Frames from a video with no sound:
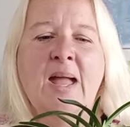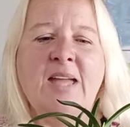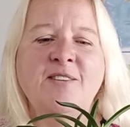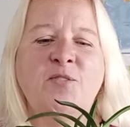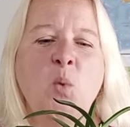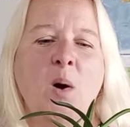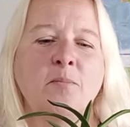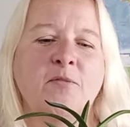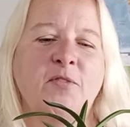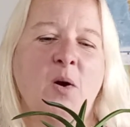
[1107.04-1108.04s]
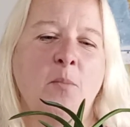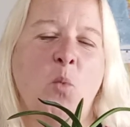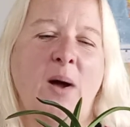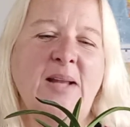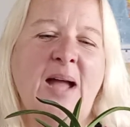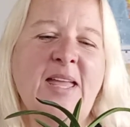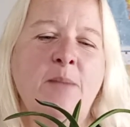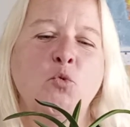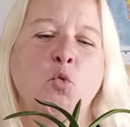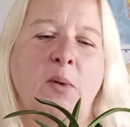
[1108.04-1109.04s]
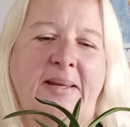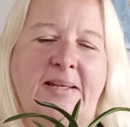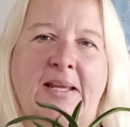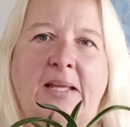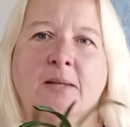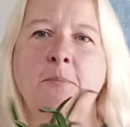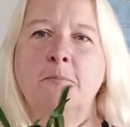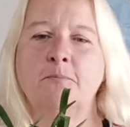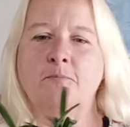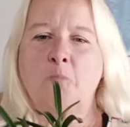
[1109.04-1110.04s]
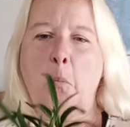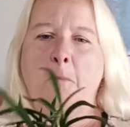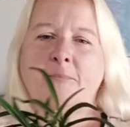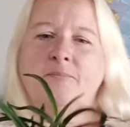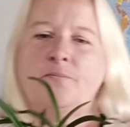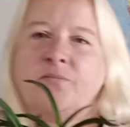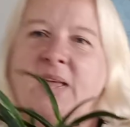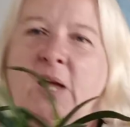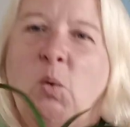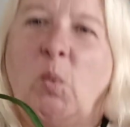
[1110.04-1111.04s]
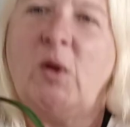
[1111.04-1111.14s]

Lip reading: And from what I am reading, it